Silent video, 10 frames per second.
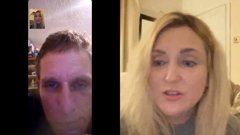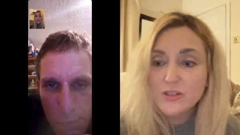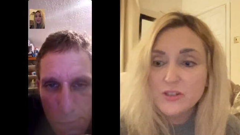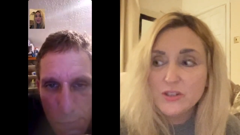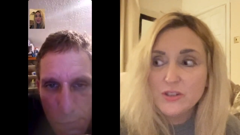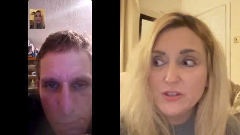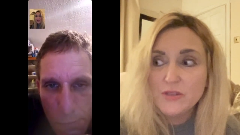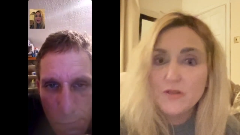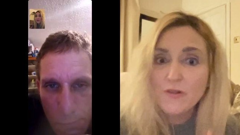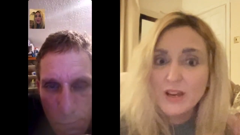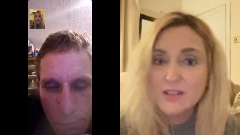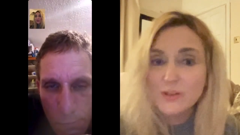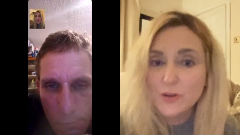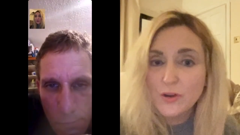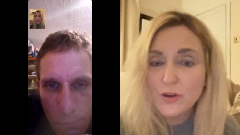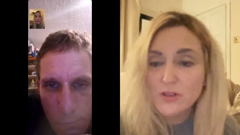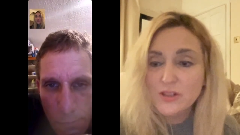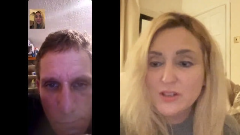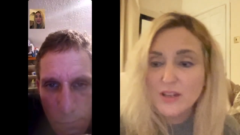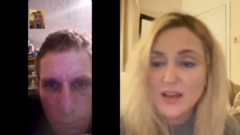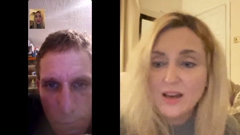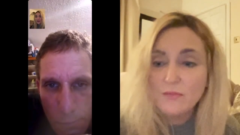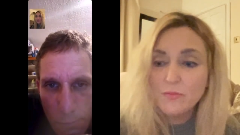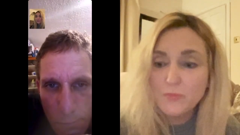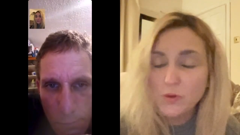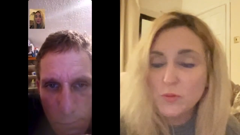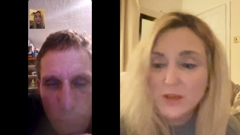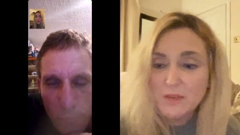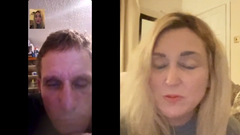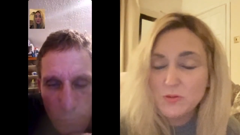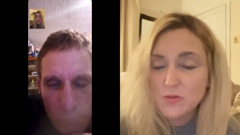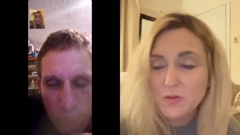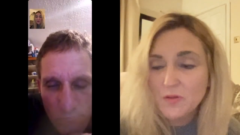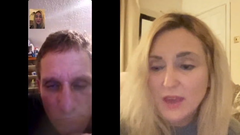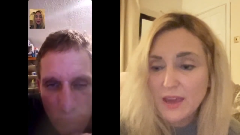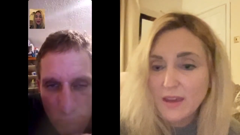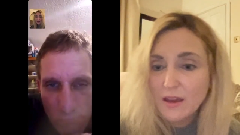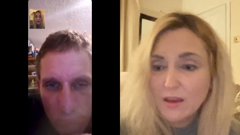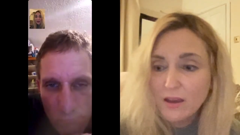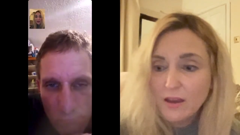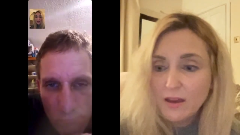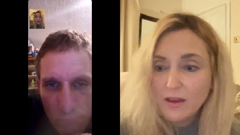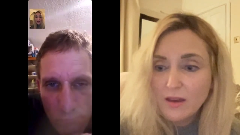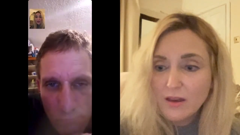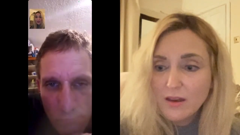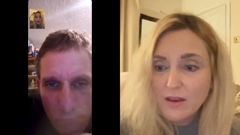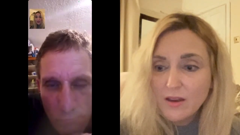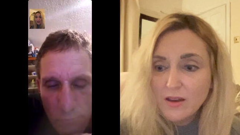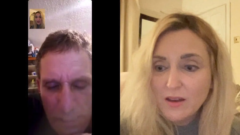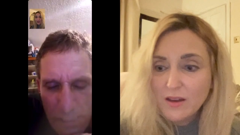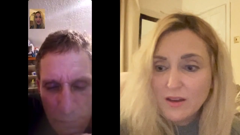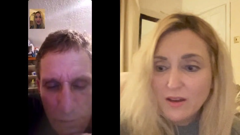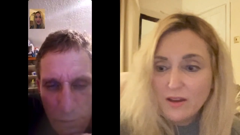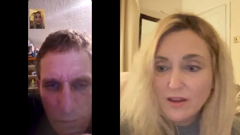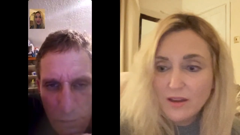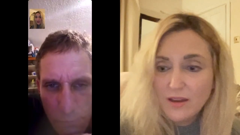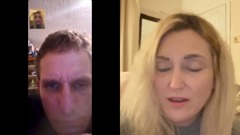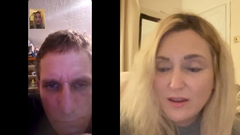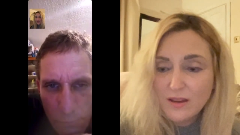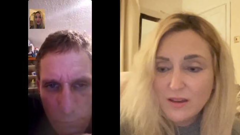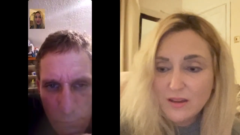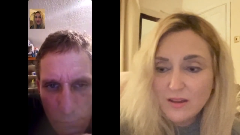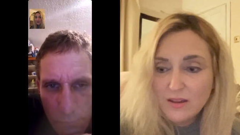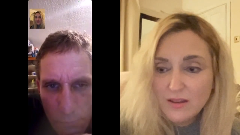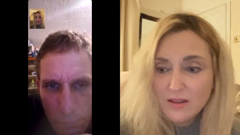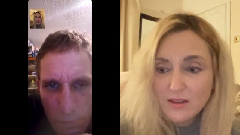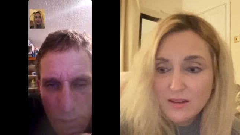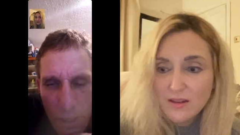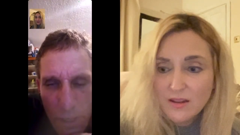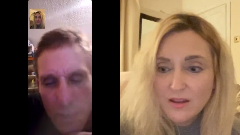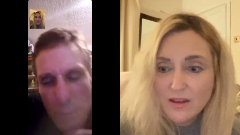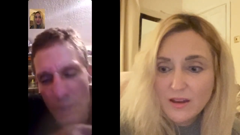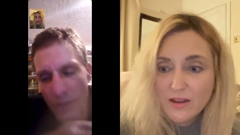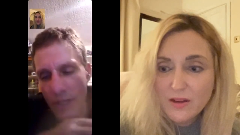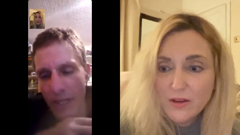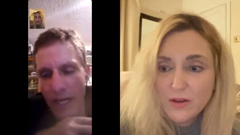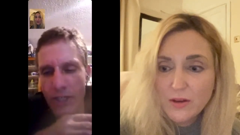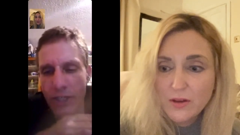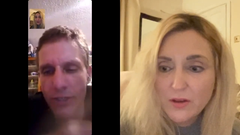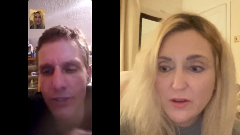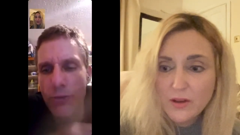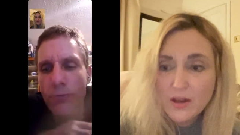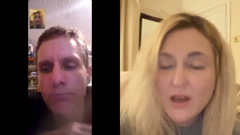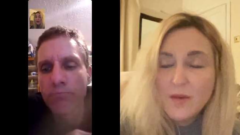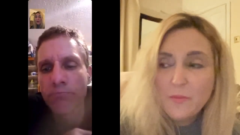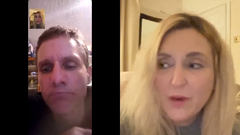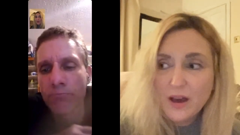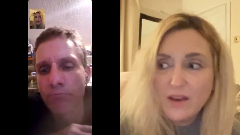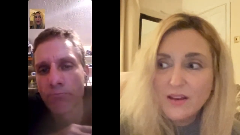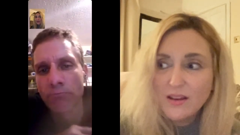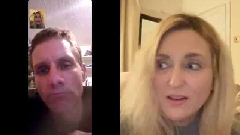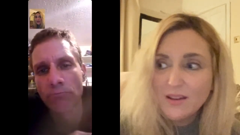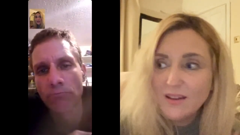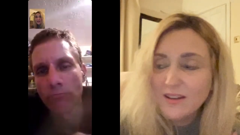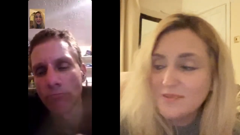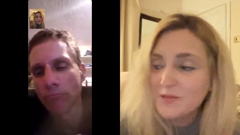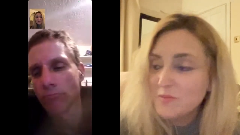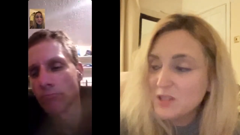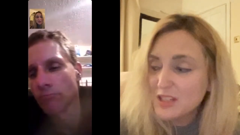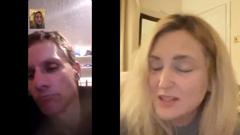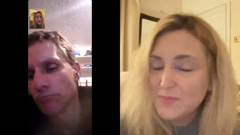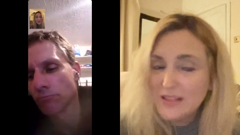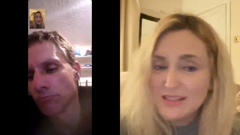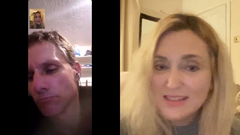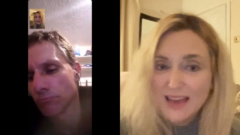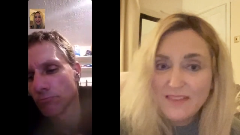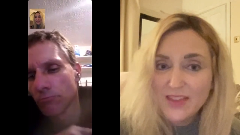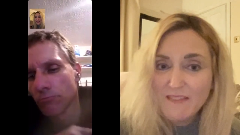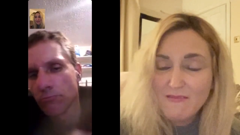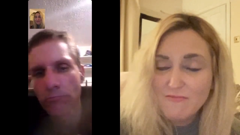Speaker 1: to do a greater good and help more people, sort of thing.
Speaker 2: Absolutely. Not to mention the connection, too.
Speaker 1: But I remember just being sat there